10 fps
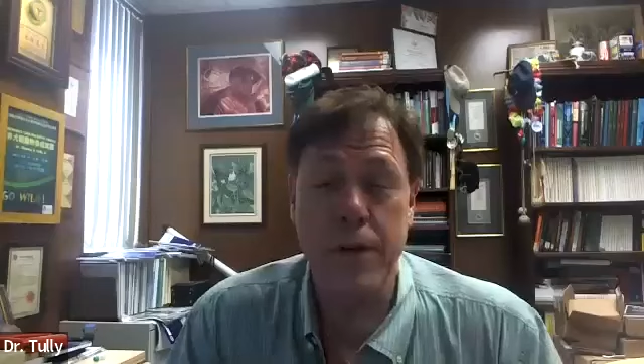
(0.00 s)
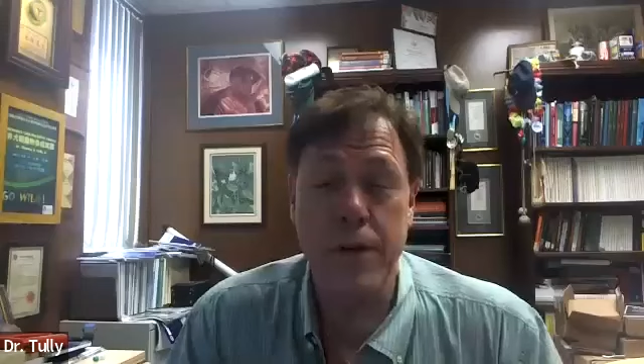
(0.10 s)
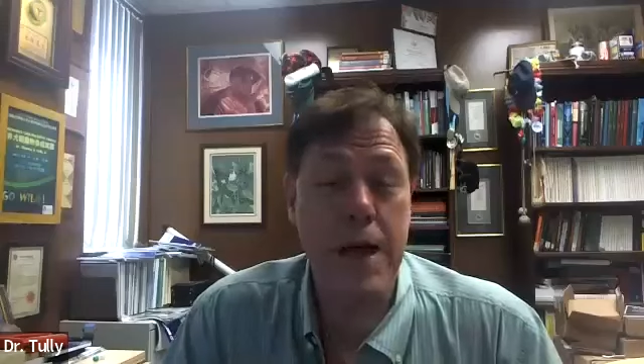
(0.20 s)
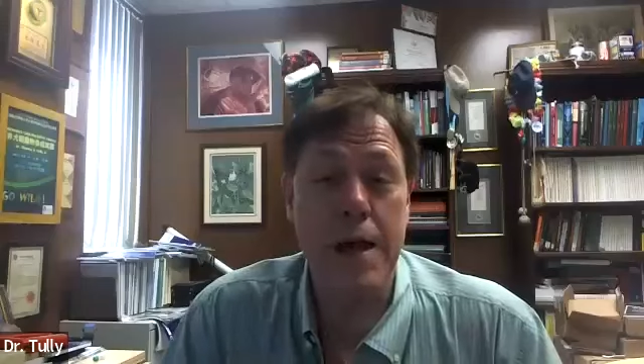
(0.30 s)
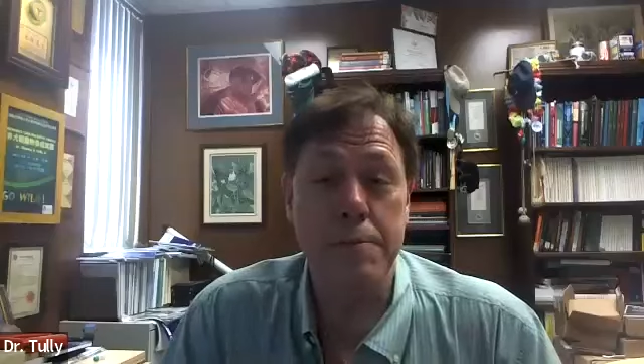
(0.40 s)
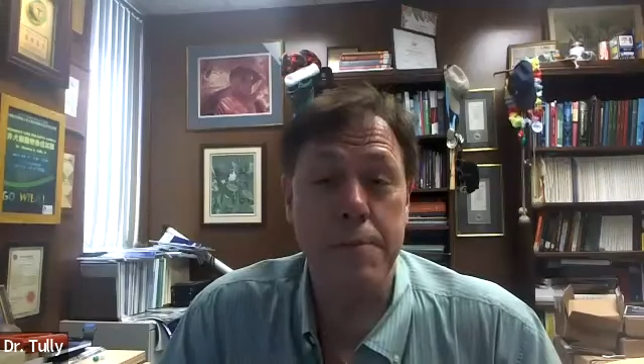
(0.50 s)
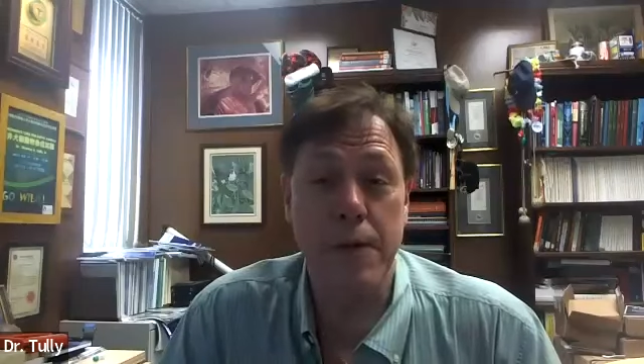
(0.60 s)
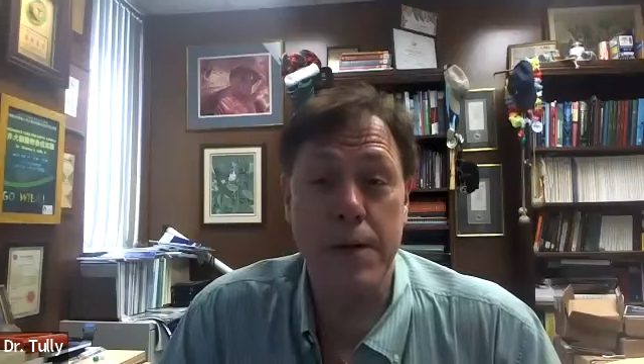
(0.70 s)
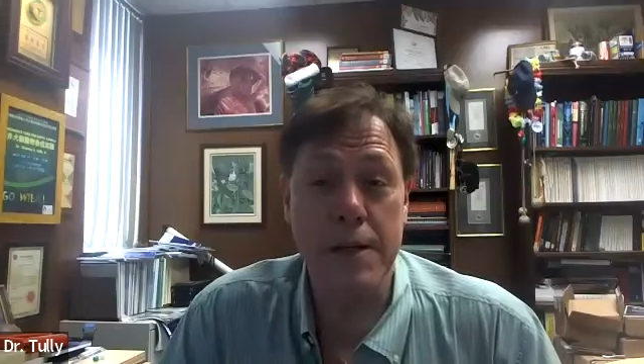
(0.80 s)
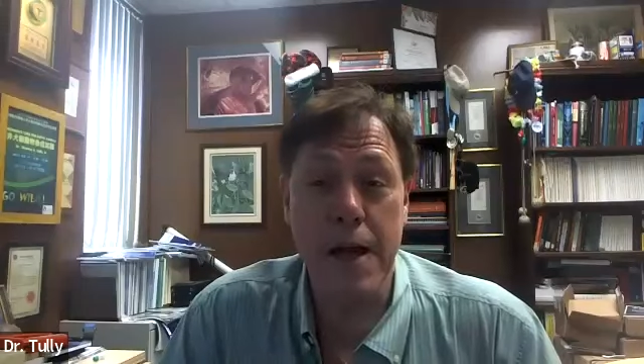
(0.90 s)
time,
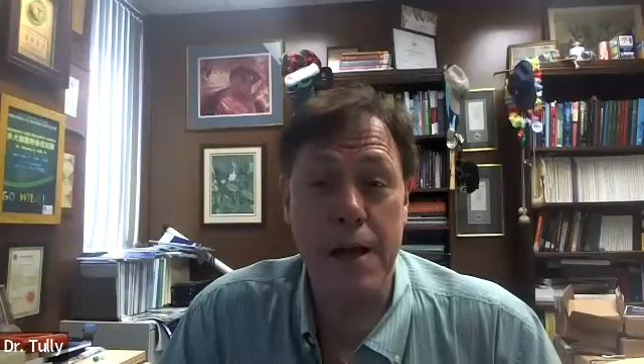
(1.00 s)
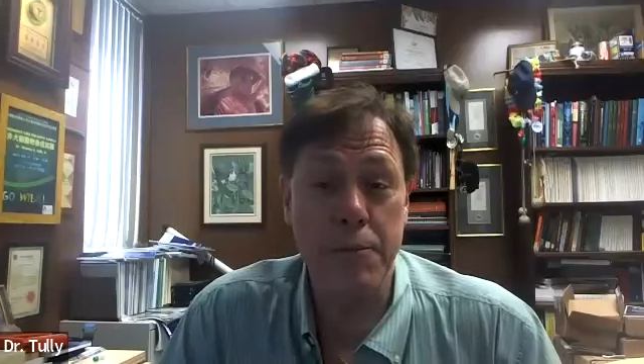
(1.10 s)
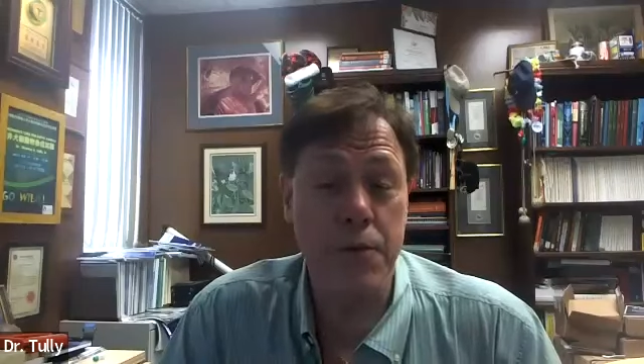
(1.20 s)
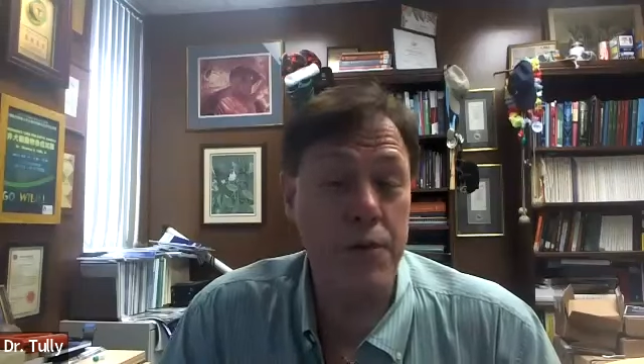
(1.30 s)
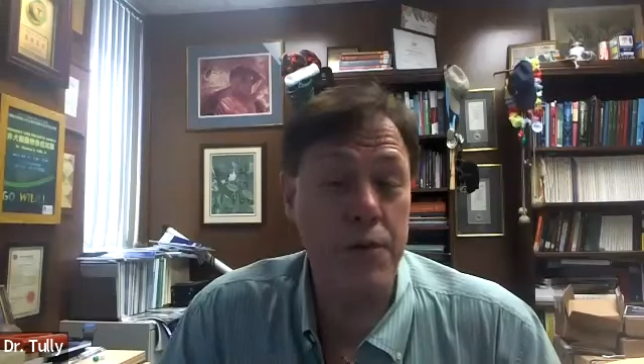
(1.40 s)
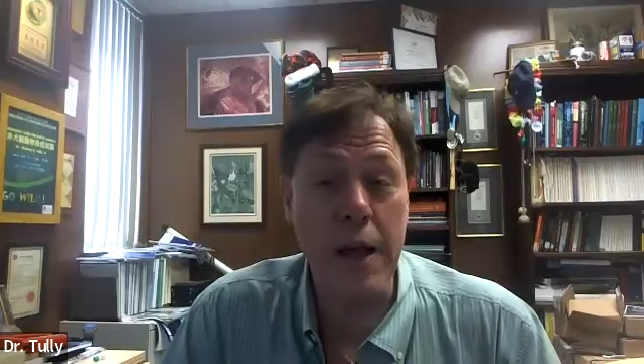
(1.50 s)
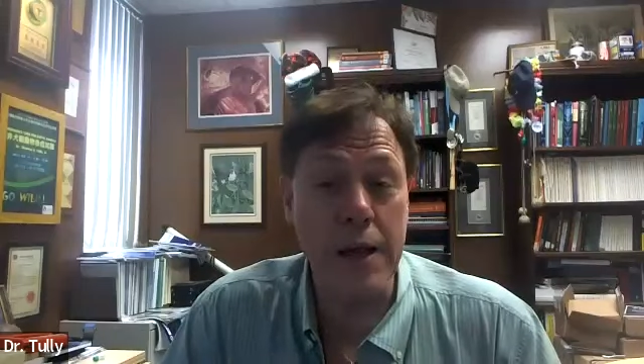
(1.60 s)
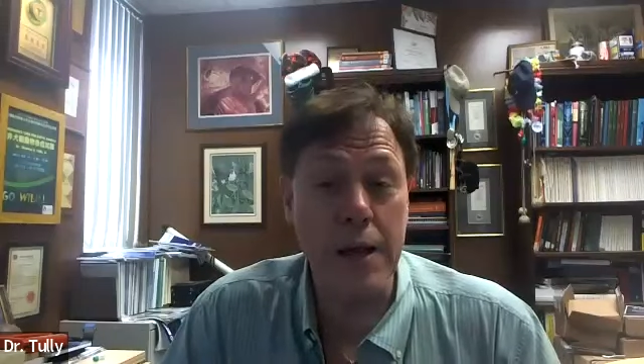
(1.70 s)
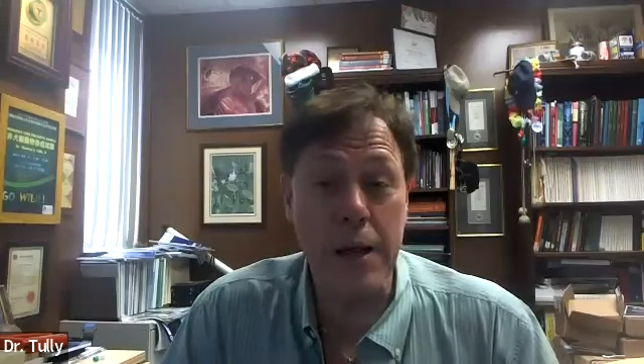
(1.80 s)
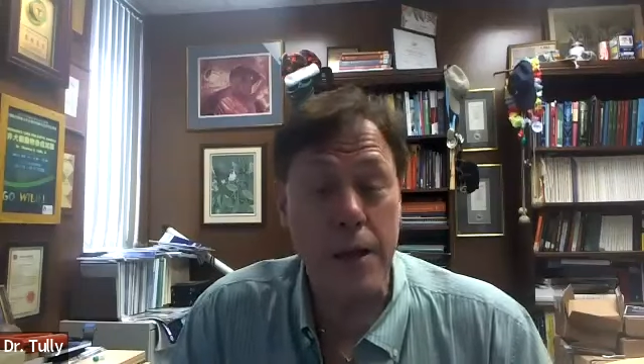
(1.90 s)
just like